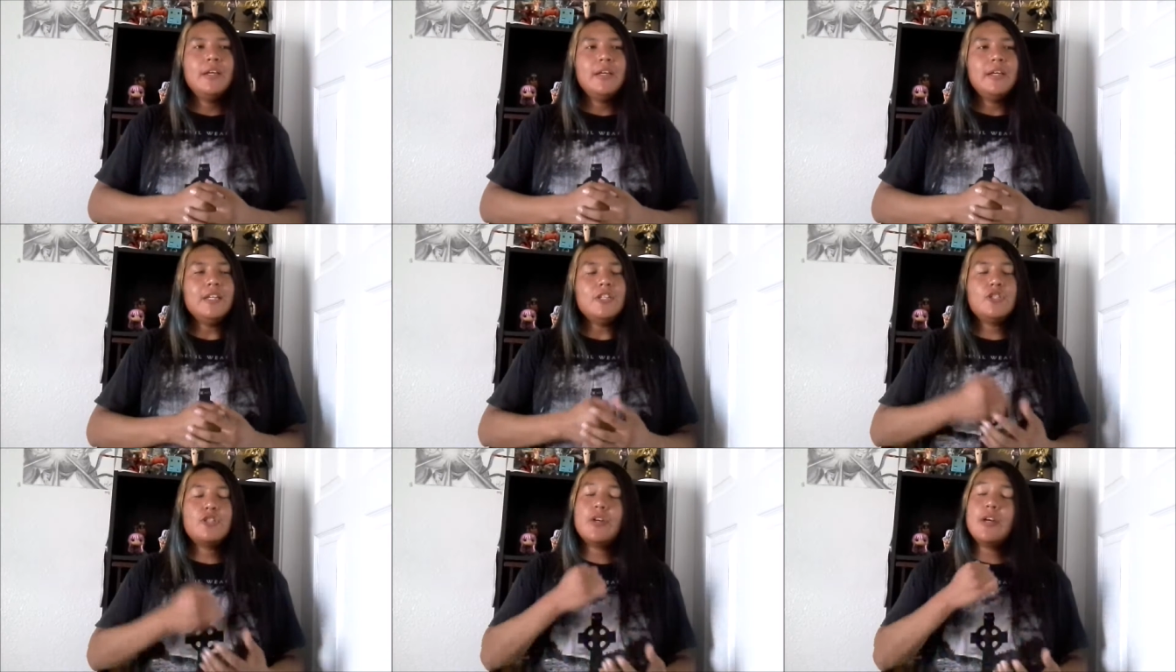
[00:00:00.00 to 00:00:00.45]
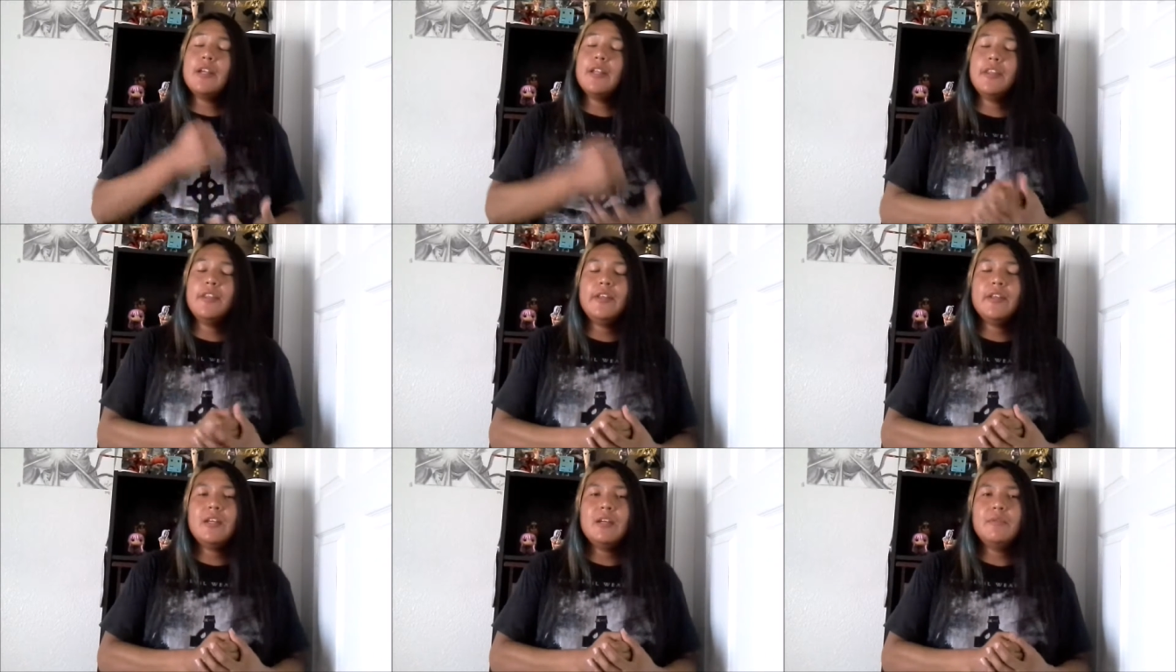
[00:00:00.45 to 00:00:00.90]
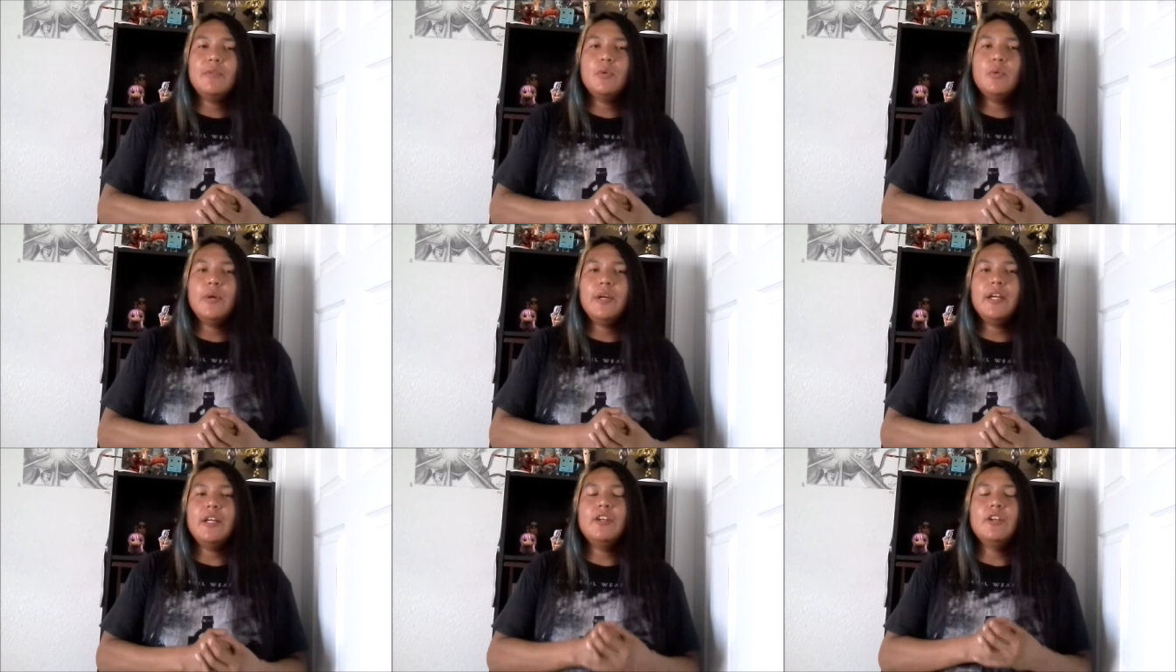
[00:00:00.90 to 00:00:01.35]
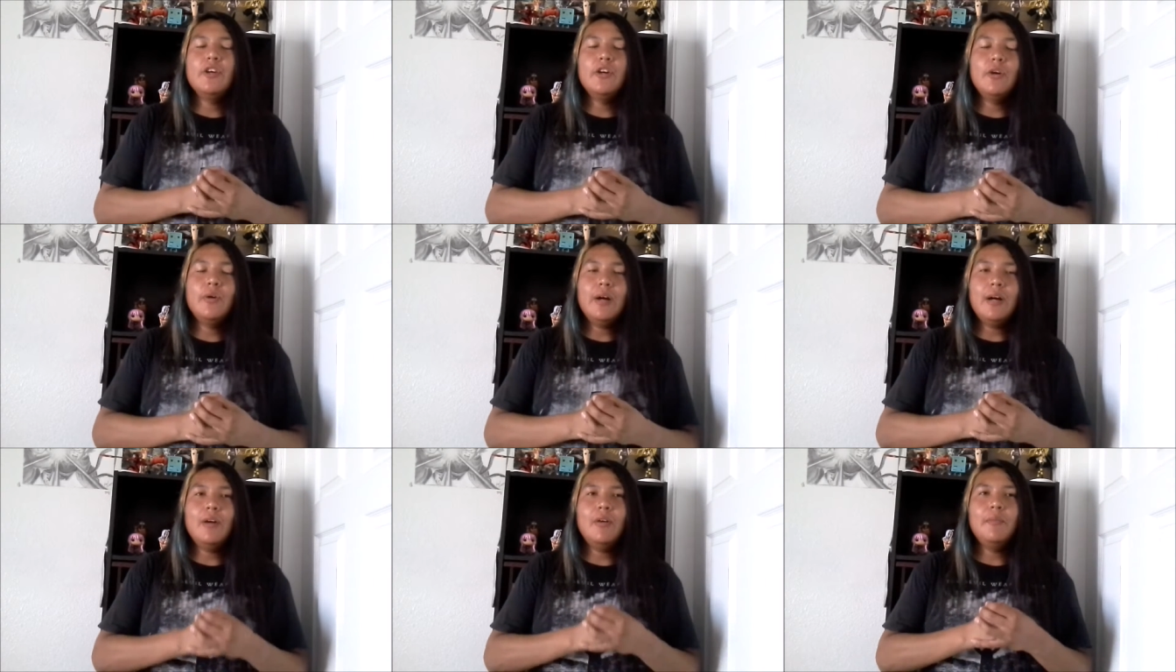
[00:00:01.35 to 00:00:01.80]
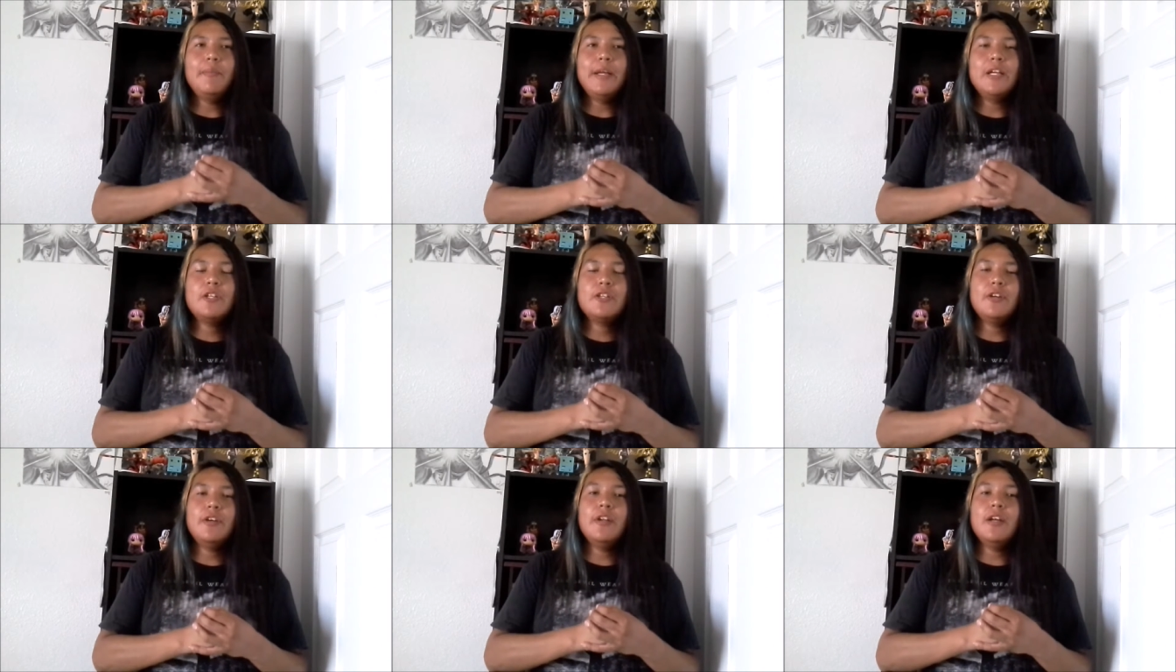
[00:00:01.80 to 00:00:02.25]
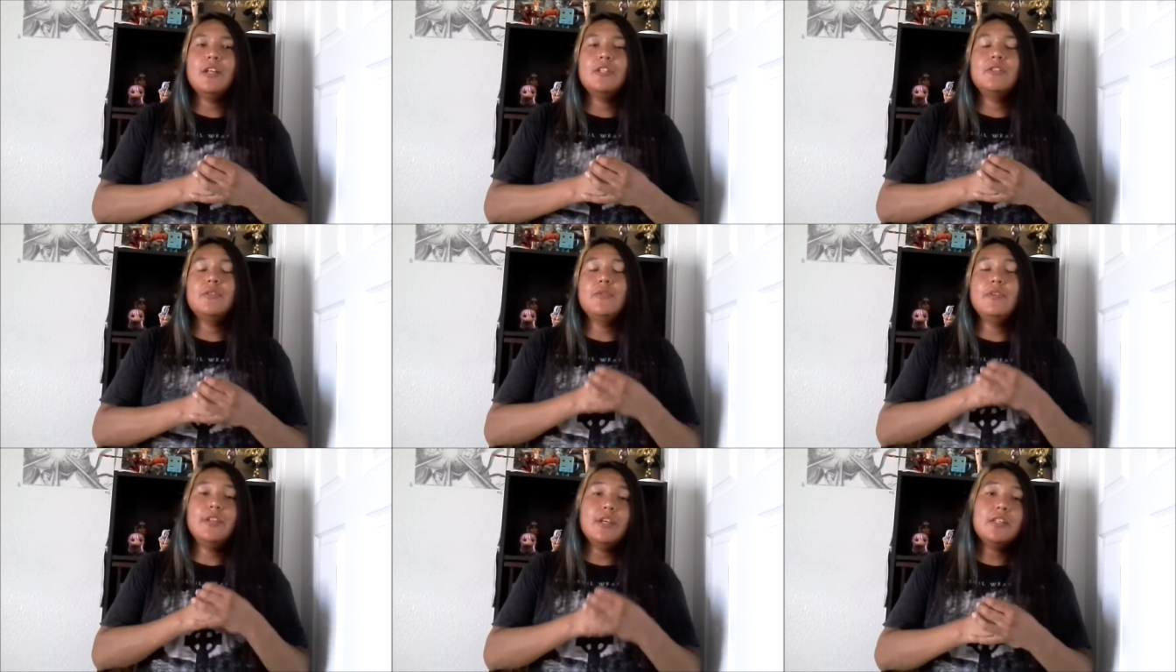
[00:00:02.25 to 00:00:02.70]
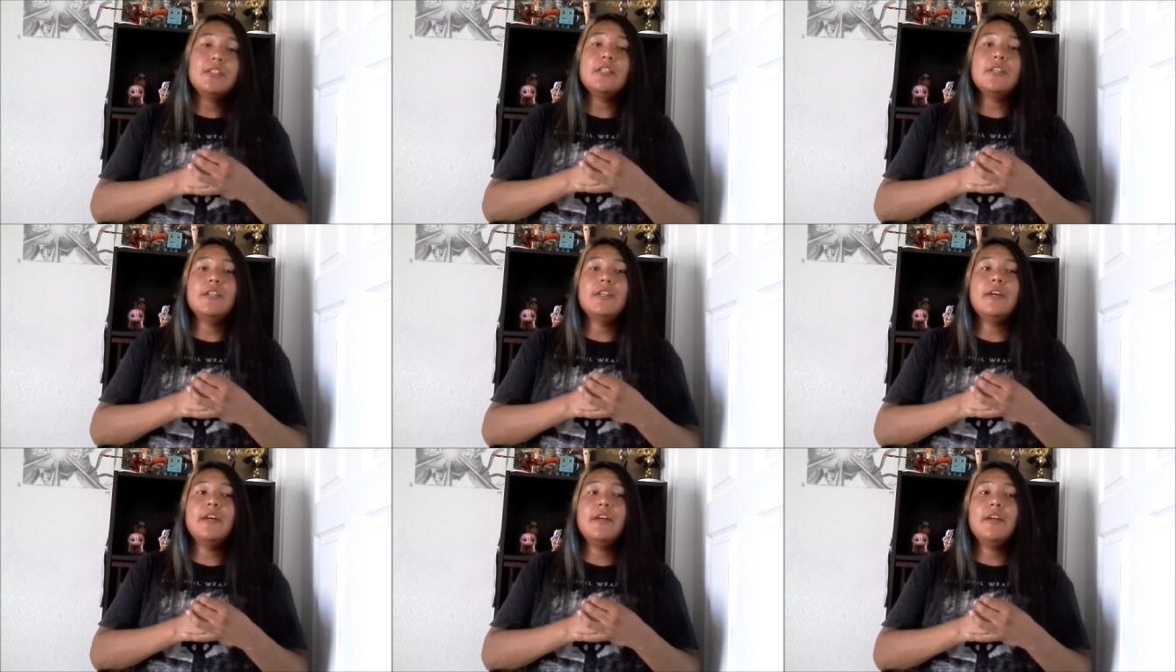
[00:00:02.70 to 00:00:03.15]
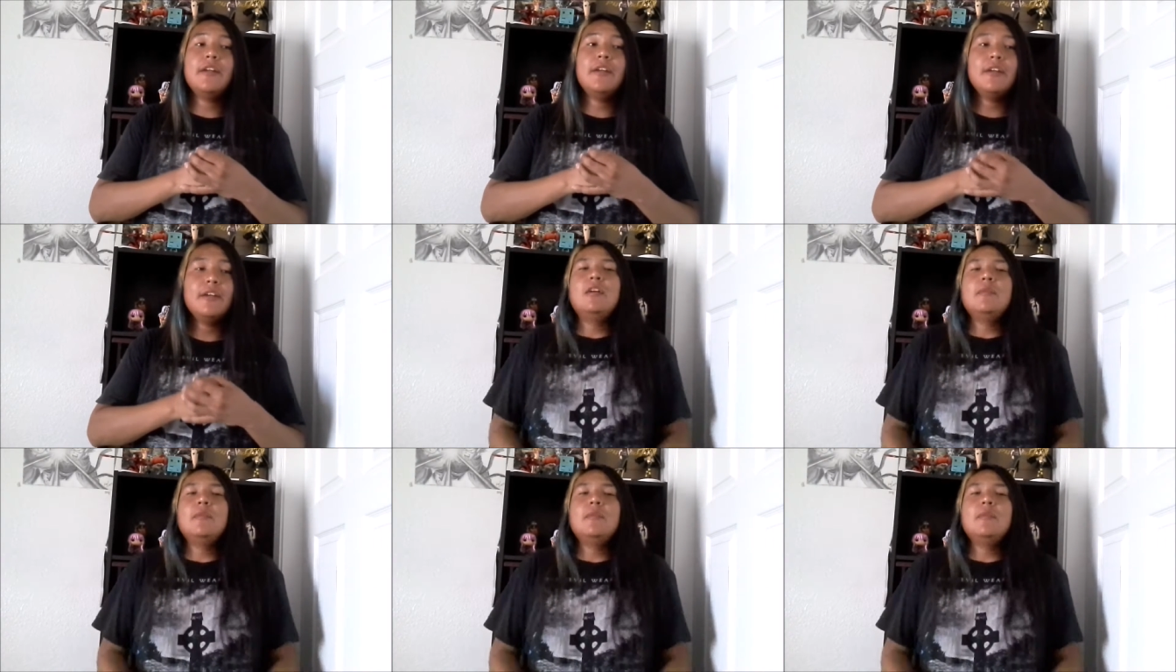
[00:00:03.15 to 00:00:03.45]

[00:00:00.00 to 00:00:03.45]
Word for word: He's trying to think of a way, no, I'll make sure Natsu doesn't die.